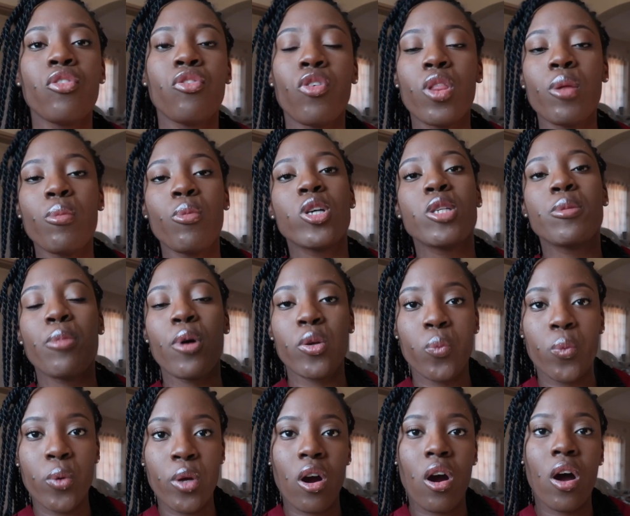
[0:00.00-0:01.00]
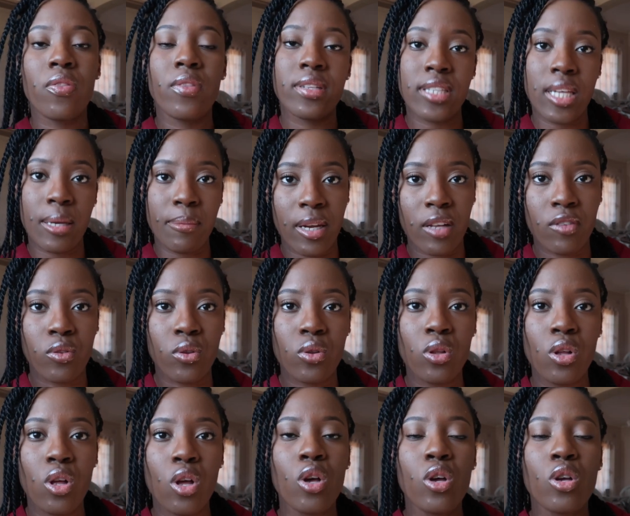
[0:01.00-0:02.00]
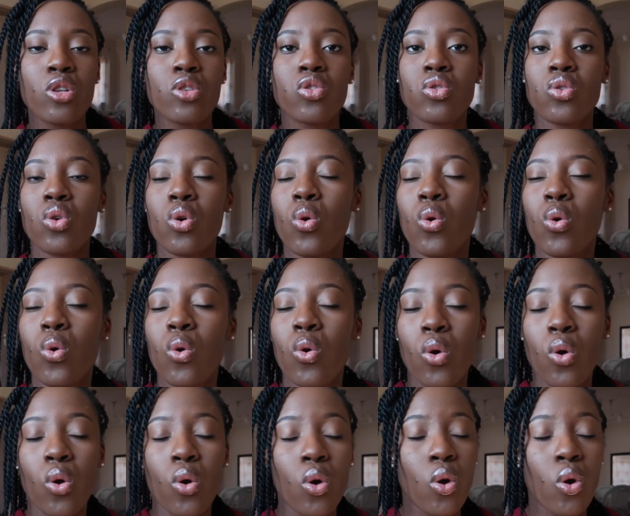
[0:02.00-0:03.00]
for the most part we are on the same level so